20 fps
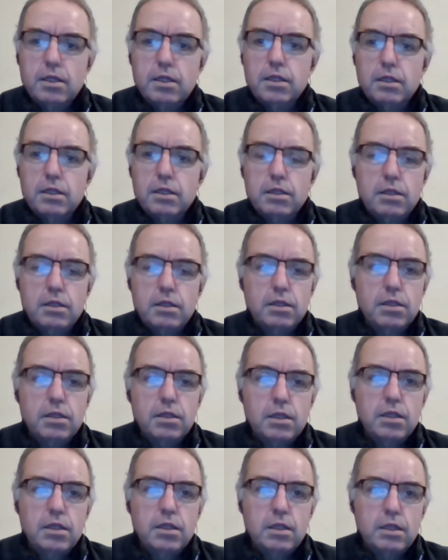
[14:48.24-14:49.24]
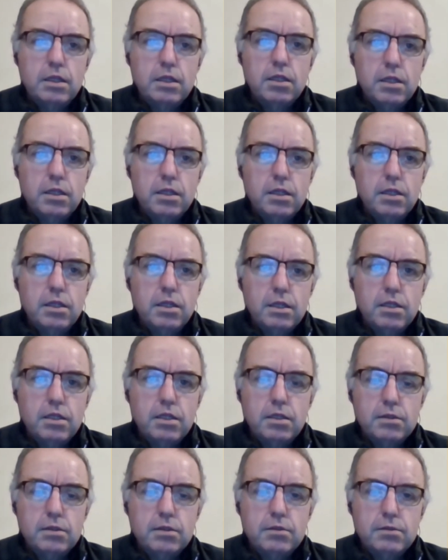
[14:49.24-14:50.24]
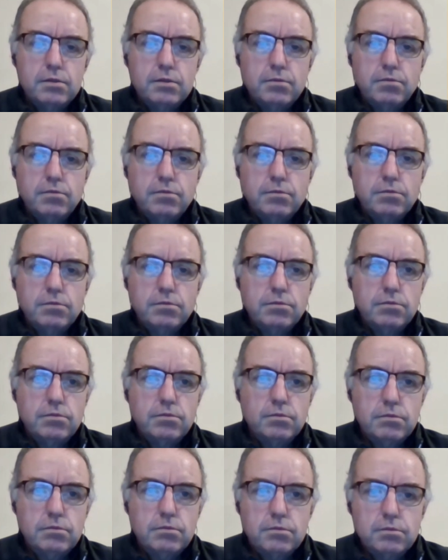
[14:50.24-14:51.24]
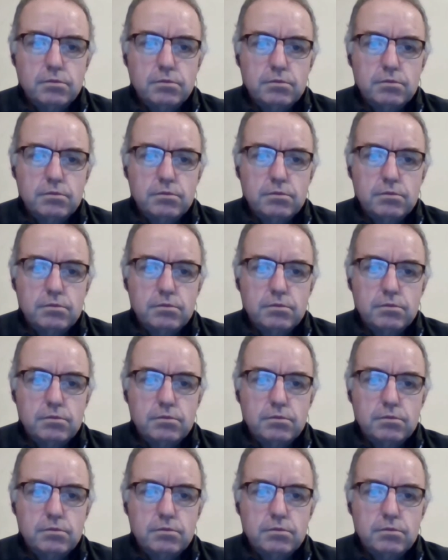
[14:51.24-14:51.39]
The person shown says nothing.